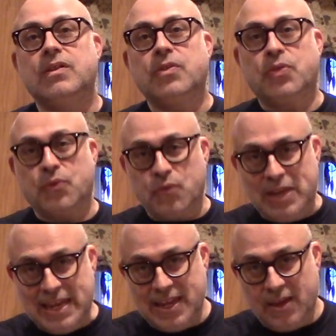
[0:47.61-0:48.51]

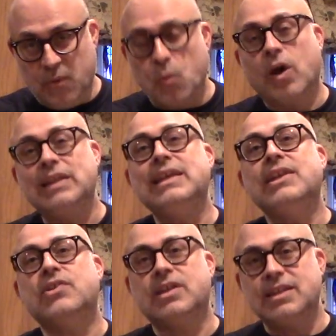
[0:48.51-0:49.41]
three one
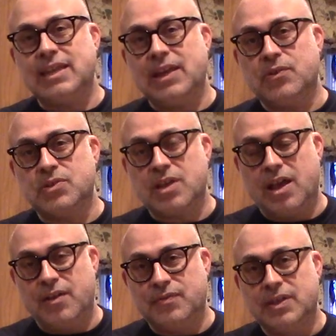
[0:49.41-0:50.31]
liter containers
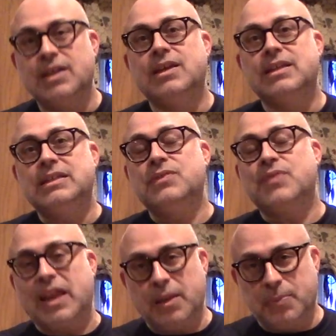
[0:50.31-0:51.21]
of
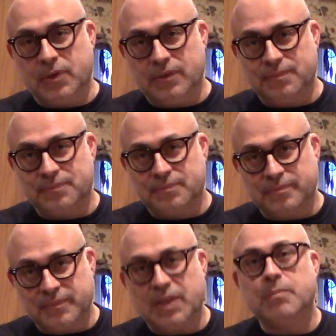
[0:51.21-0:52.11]
developer,
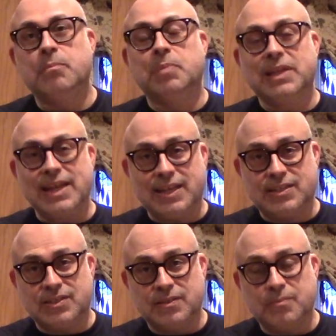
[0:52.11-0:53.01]

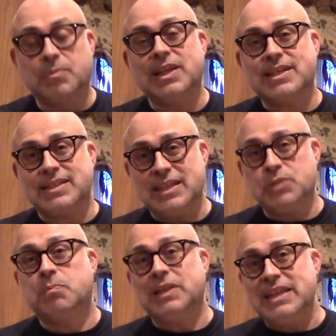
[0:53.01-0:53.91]
Blix, Blix
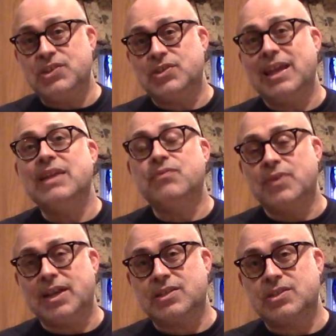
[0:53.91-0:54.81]
is bleach and
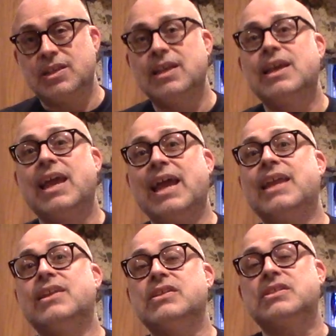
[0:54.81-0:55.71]
fix,
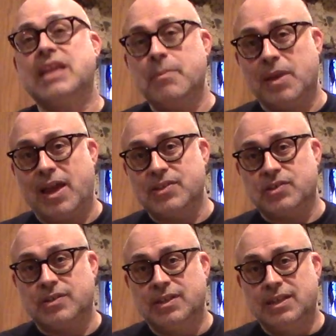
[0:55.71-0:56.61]
and
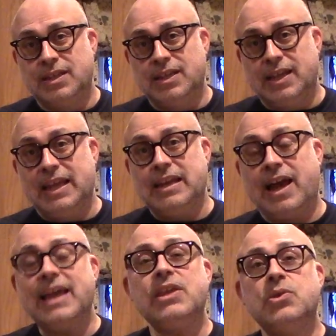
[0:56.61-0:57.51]
stabilizer. And
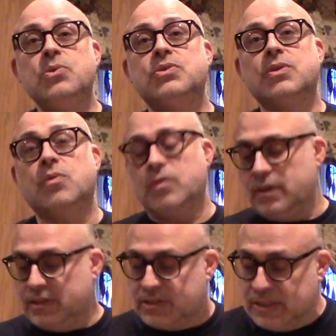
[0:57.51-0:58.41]
I use
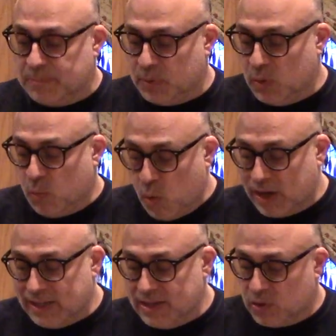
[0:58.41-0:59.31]
simple
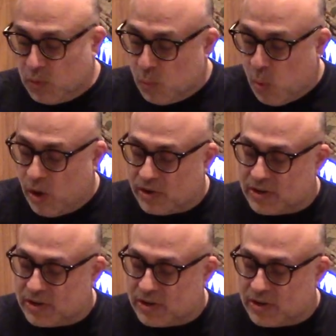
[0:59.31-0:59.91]
one liter water